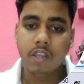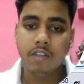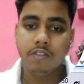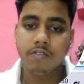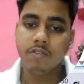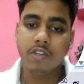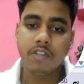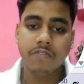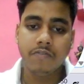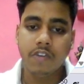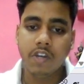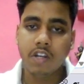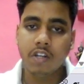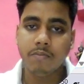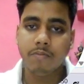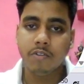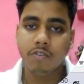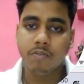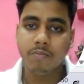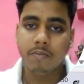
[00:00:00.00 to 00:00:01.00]
So yes, we are
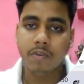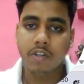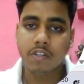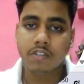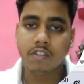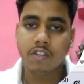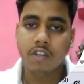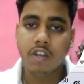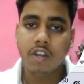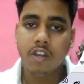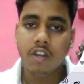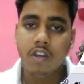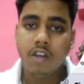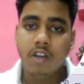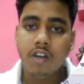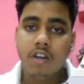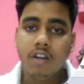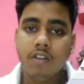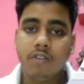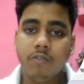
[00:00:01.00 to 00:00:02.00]
able to pass.
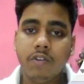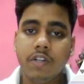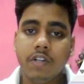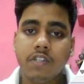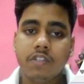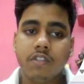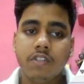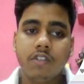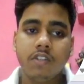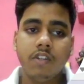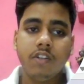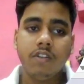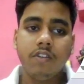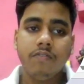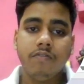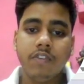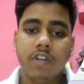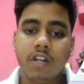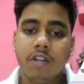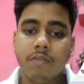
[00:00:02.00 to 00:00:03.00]
Now let's see
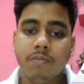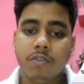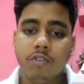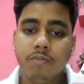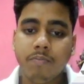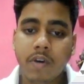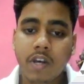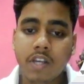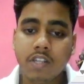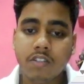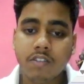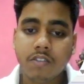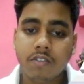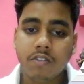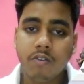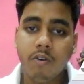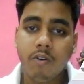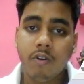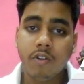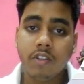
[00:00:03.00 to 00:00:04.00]
if we are able to pass
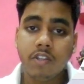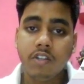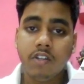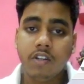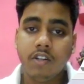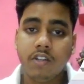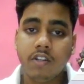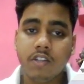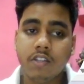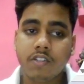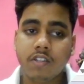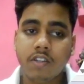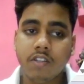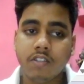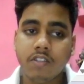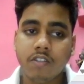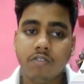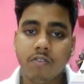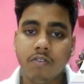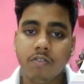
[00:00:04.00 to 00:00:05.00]
all the test
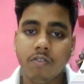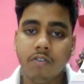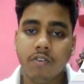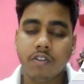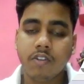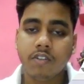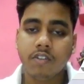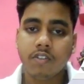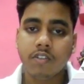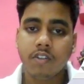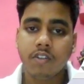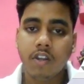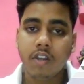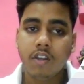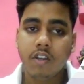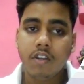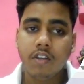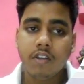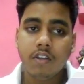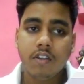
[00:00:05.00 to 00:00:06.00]
cases or not.
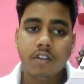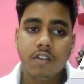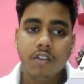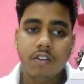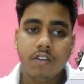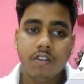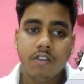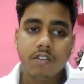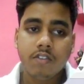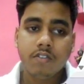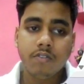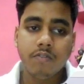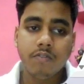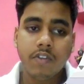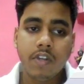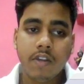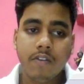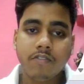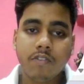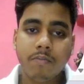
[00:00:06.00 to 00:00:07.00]
So
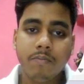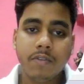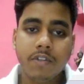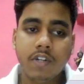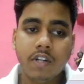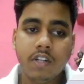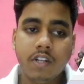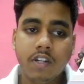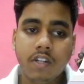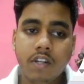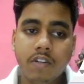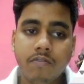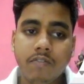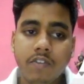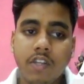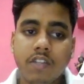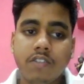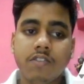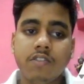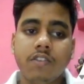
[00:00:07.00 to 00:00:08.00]
we have submitted it, and
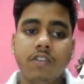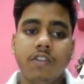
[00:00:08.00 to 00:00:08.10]
we can